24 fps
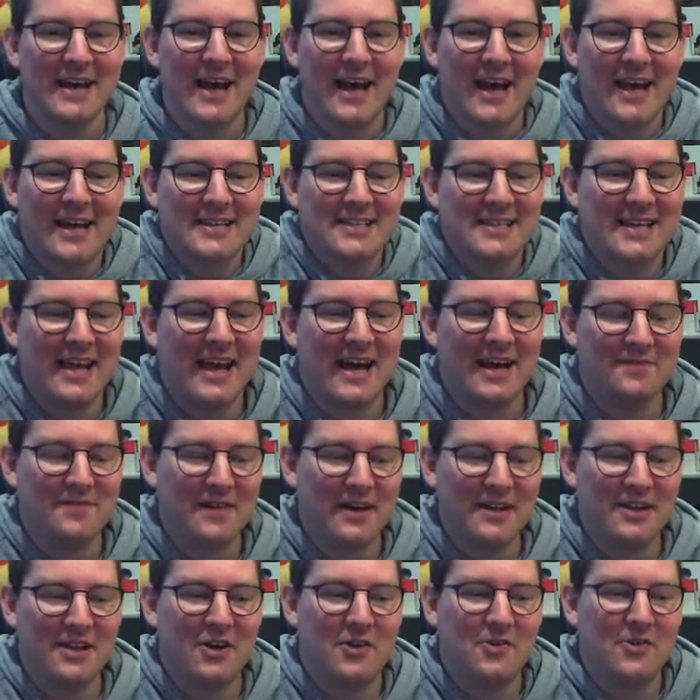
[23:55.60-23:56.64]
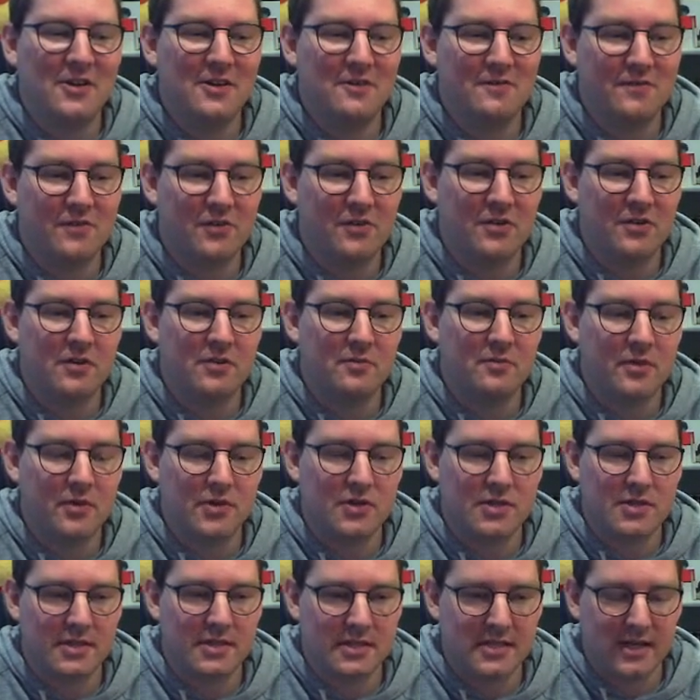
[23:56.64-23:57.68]
So yeah, I find Oni fun most
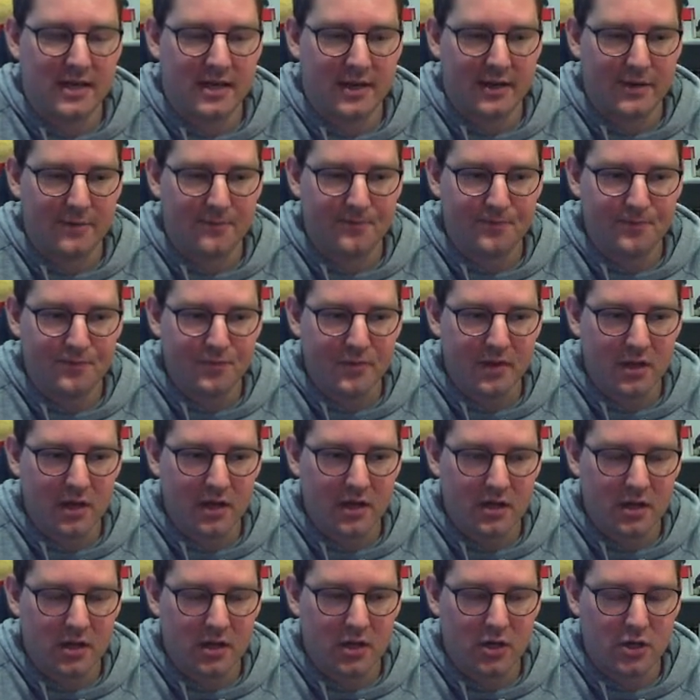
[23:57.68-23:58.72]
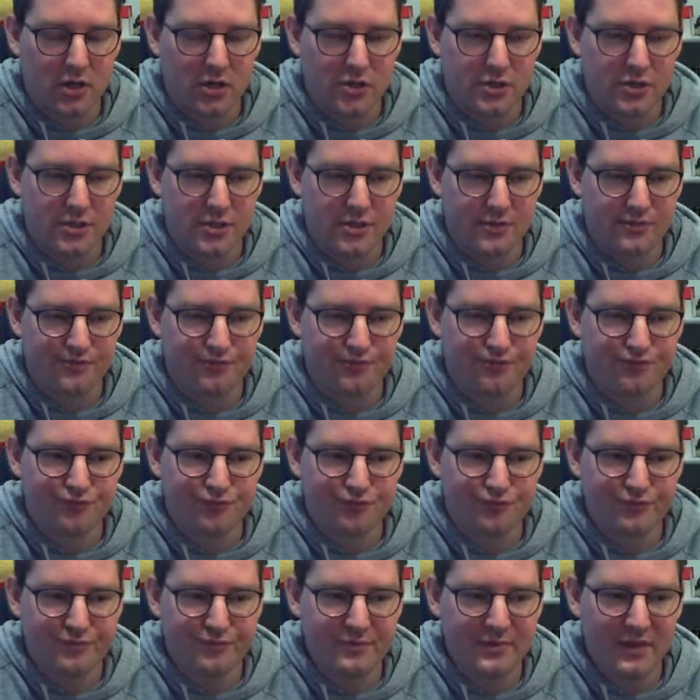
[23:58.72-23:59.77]
of the time because
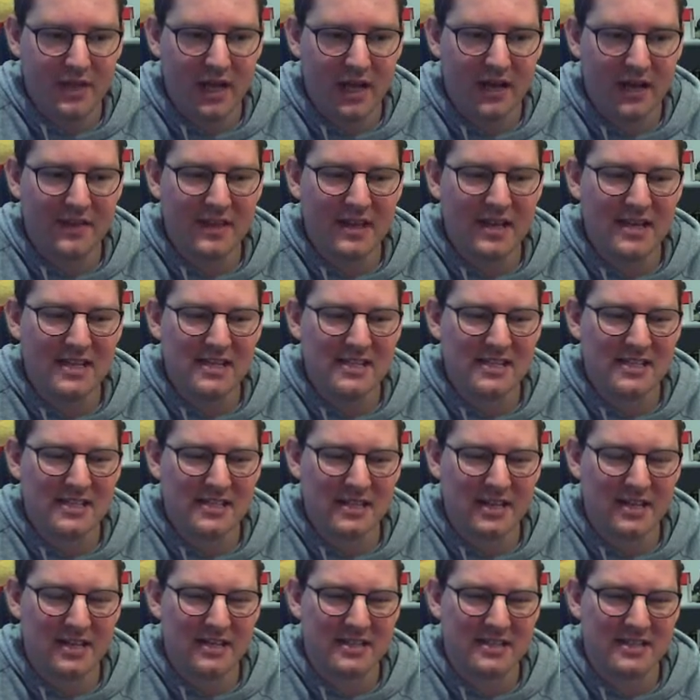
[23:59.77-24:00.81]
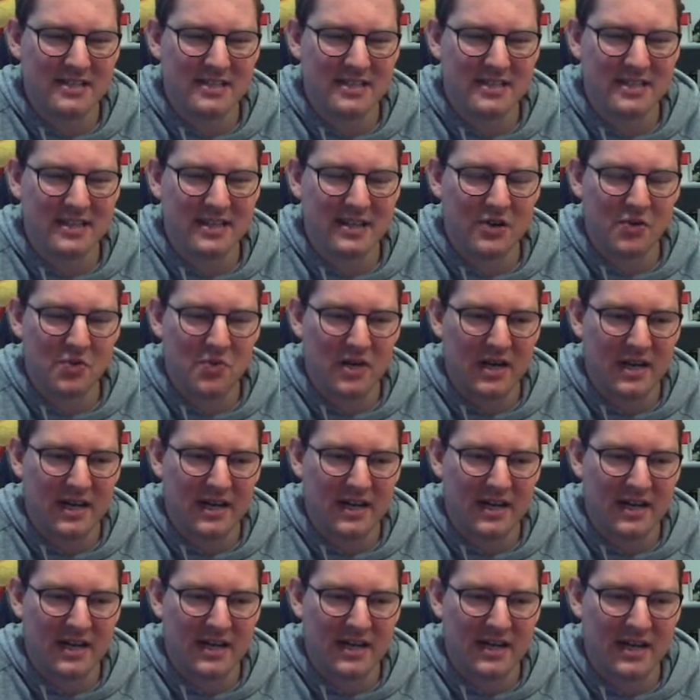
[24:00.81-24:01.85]
I think it's a thing
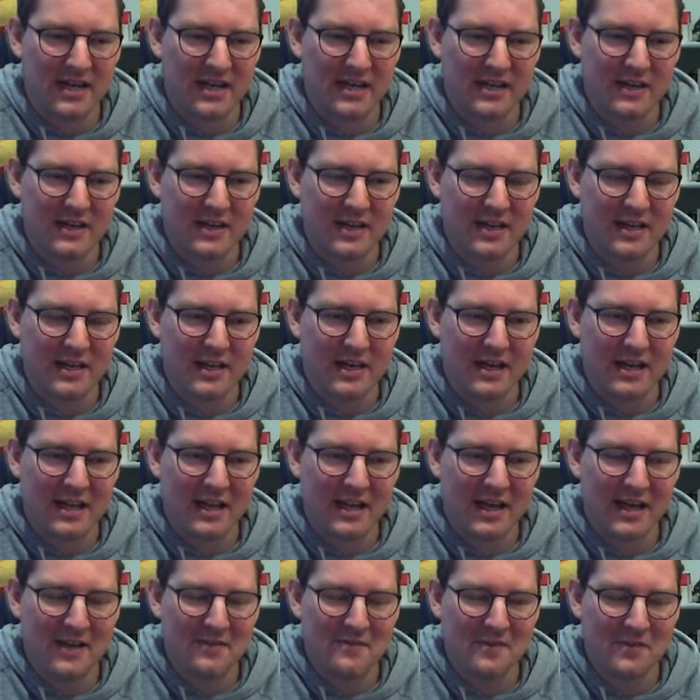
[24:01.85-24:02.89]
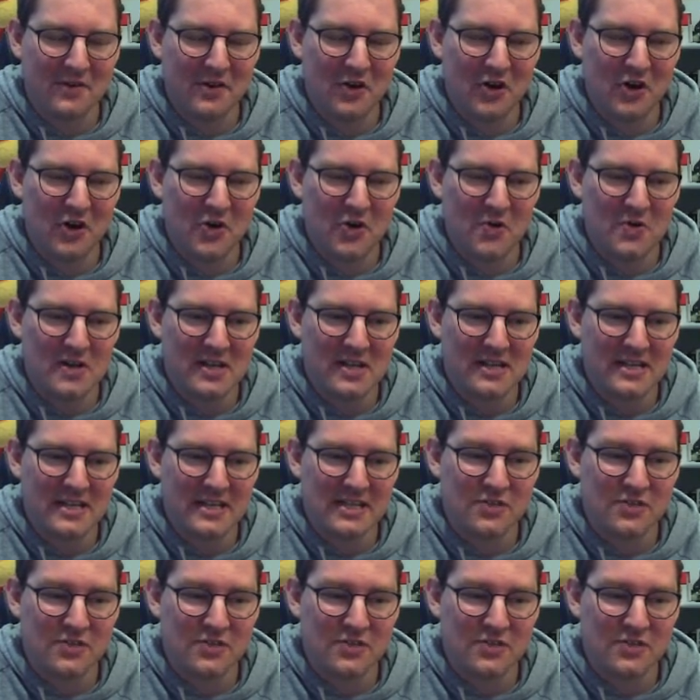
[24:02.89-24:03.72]
where if an Oni is